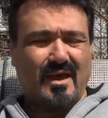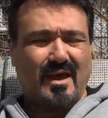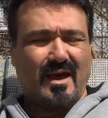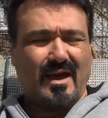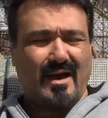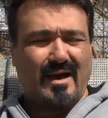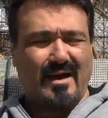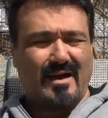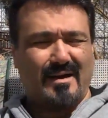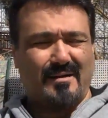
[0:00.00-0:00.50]

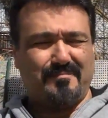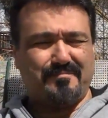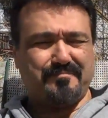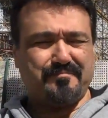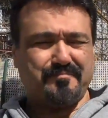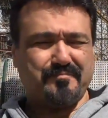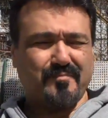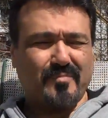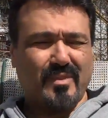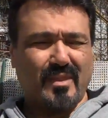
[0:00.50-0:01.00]

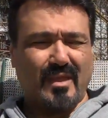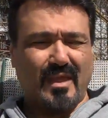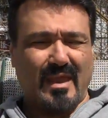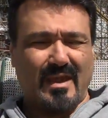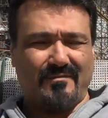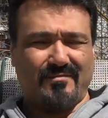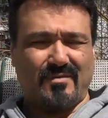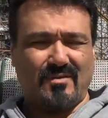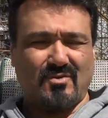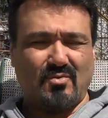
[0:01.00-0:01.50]

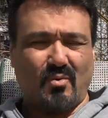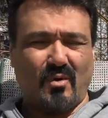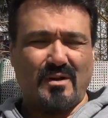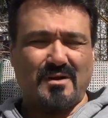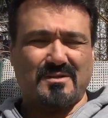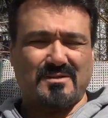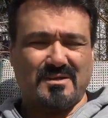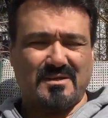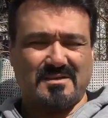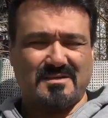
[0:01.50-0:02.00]
after
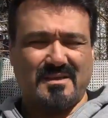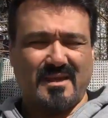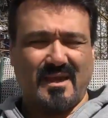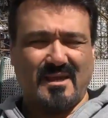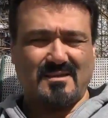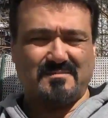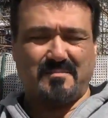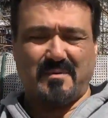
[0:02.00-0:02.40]
26 days